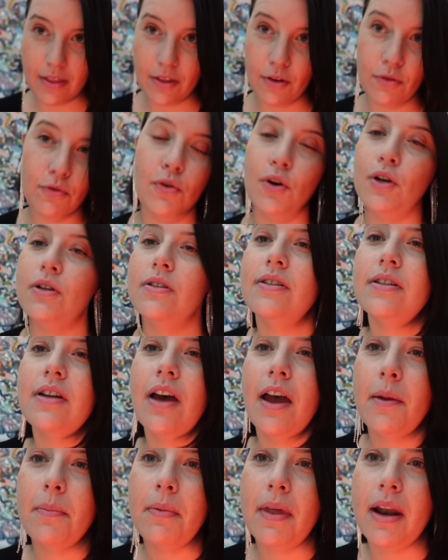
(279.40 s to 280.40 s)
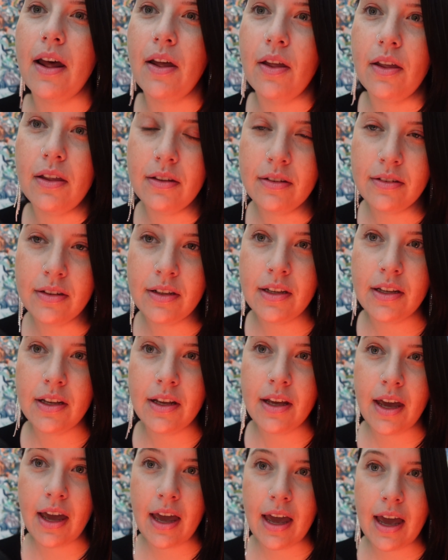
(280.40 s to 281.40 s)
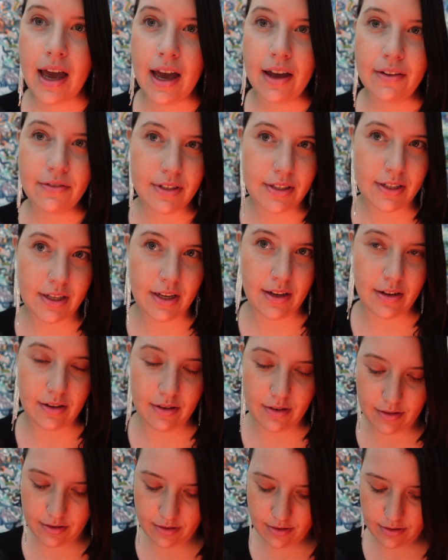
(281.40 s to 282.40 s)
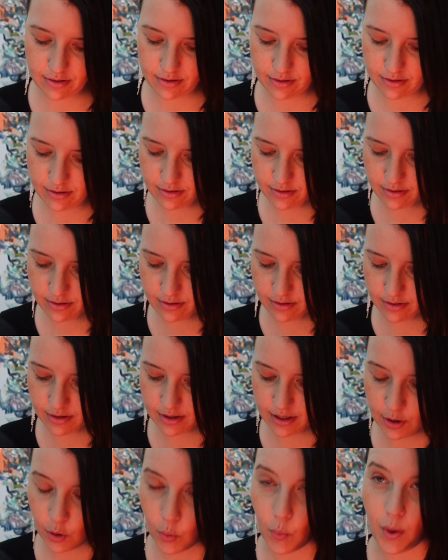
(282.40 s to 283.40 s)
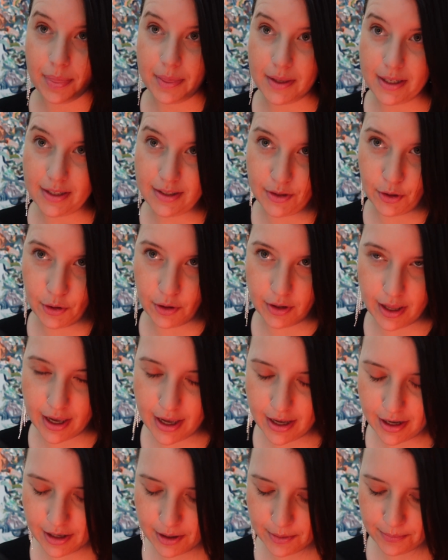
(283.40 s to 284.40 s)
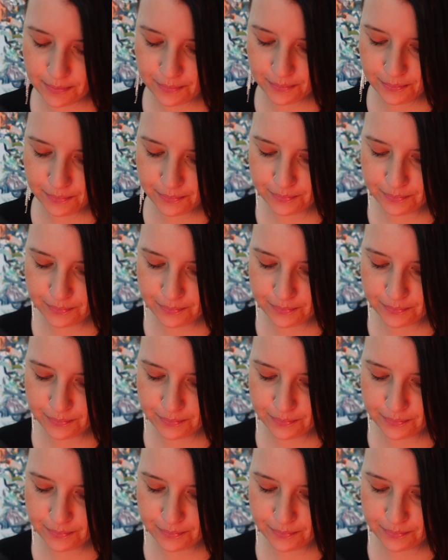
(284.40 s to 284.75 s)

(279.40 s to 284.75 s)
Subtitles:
will be the first time that I'll have seen what these look like.